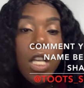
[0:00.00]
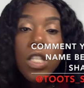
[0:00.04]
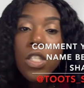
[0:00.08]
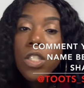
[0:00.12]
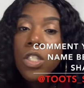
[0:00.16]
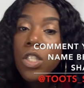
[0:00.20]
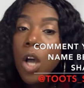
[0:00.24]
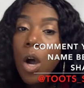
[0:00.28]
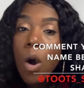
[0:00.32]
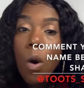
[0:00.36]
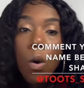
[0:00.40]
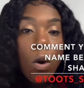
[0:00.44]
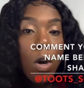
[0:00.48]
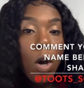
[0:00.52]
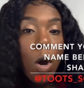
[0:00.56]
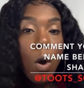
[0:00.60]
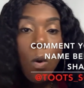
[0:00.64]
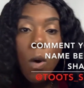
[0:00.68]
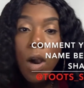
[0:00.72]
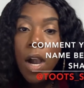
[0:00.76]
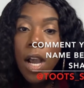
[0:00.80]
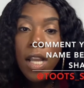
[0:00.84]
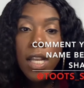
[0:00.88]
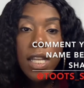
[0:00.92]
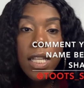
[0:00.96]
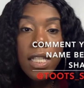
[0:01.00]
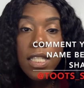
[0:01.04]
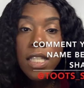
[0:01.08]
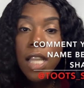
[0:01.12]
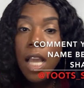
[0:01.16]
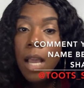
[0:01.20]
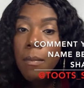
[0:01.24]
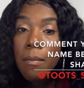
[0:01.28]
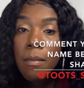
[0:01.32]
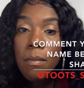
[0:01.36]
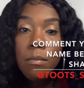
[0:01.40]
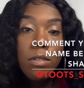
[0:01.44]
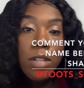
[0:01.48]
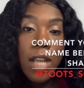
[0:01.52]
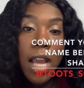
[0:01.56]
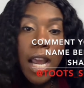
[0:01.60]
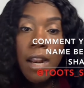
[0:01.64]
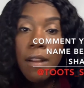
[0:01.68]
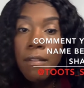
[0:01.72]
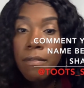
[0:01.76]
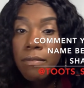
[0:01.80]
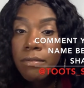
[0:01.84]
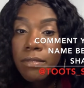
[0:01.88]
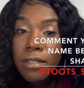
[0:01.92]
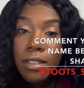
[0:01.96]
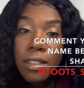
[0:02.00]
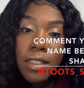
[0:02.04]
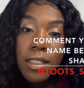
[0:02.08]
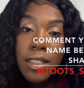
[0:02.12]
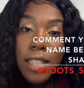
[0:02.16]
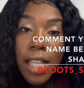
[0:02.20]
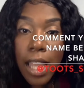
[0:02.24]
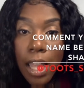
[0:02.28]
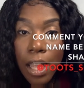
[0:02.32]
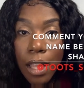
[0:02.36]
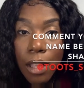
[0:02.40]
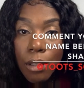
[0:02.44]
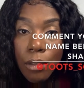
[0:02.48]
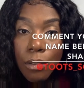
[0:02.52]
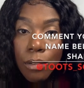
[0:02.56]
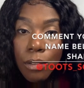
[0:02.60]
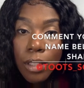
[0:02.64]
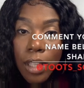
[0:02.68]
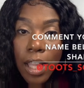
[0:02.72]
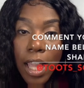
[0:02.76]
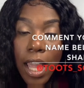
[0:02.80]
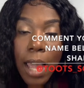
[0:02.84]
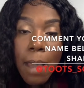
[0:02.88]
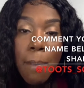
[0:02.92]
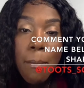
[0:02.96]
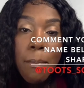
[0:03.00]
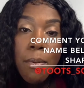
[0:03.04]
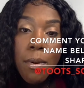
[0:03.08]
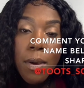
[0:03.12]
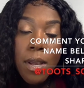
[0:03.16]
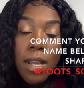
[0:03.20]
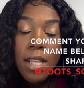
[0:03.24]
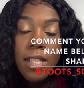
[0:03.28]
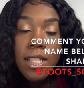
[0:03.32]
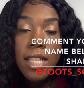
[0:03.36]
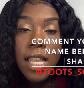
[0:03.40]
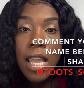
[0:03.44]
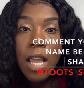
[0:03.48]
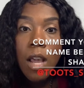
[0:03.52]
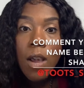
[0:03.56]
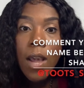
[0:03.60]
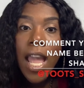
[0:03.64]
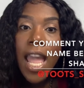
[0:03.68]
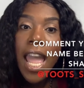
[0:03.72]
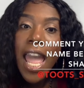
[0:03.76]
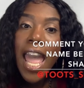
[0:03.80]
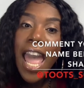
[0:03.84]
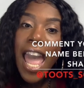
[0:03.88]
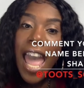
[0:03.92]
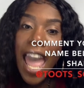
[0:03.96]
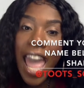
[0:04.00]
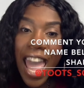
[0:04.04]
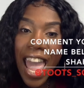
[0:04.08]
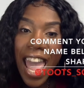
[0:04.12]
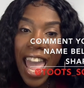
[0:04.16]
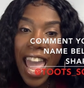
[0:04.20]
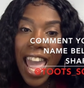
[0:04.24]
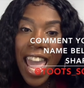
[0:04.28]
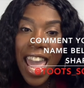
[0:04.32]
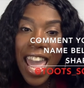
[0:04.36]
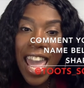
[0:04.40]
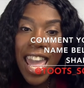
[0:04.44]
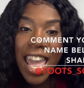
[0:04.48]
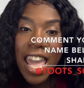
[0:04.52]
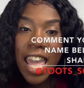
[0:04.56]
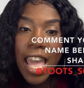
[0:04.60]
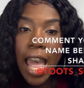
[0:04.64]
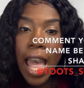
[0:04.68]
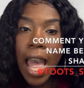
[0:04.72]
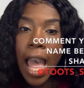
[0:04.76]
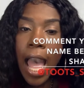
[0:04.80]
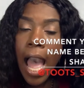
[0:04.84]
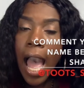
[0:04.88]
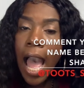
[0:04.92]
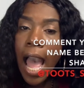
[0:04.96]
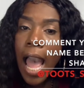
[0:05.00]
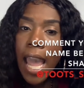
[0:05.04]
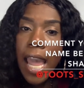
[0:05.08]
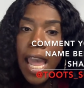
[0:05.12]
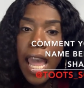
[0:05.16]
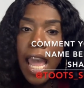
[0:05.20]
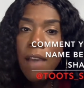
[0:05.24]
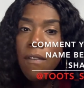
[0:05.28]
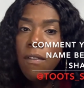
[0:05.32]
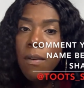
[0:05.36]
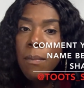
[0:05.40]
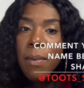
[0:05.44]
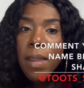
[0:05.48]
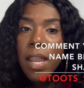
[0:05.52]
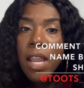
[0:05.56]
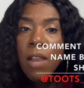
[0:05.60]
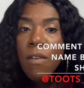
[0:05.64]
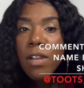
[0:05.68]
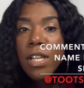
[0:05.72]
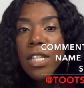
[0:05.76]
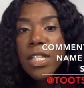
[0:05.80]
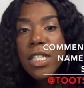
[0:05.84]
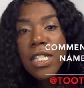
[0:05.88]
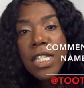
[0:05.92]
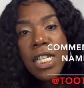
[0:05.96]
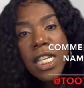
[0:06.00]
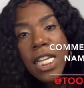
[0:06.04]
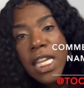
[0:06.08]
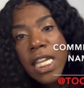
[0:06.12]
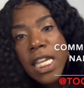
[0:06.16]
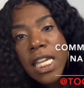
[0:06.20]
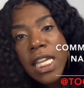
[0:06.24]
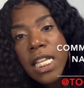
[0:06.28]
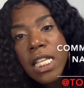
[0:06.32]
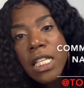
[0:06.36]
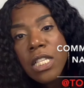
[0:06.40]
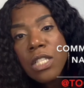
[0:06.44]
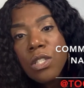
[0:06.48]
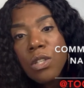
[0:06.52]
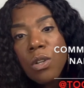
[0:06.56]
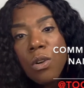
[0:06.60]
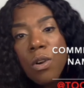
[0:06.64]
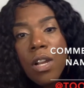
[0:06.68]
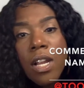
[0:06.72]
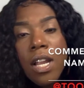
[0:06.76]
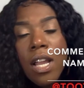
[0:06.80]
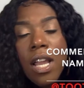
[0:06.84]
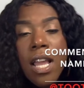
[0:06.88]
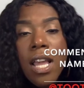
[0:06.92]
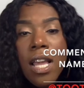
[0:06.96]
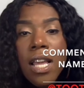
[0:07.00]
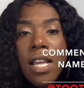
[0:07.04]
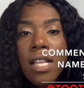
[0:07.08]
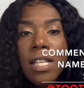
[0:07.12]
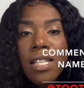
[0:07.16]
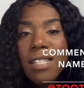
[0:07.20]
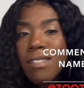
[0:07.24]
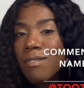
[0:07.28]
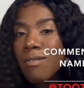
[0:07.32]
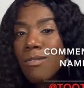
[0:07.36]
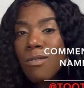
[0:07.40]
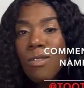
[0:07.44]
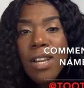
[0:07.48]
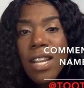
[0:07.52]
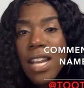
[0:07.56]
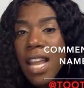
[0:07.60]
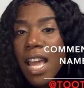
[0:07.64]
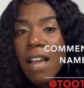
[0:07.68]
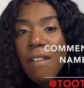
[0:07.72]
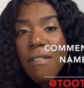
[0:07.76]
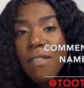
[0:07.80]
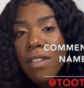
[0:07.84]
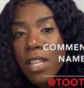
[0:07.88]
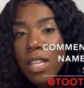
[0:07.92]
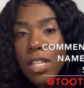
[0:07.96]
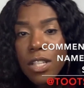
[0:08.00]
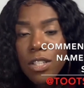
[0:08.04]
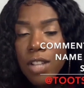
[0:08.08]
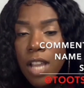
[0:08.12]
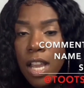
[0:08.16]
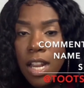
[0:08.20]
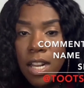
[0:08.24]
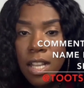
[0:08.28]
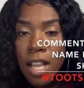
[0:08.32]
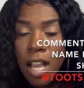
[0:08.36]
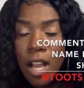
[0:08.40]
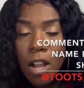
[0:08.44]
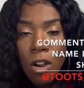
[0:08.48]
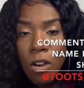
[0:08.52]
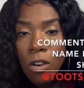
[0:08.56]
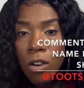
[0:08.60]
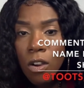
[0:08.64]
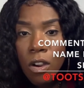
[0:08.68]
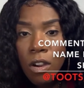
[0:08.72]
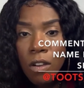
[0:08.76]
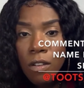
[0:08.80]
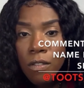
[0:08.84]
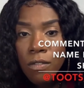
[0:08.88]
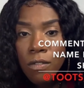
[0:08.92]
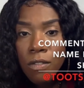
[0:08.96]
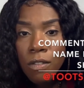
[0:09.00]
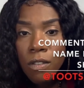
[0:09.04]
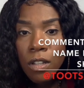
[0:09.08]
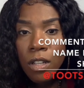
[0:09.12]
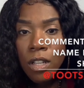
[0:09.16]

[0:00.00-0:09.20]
Don't go under something I'm trying to sell and put down, hey, I have a pair of jeans or whatever you're trying to help off.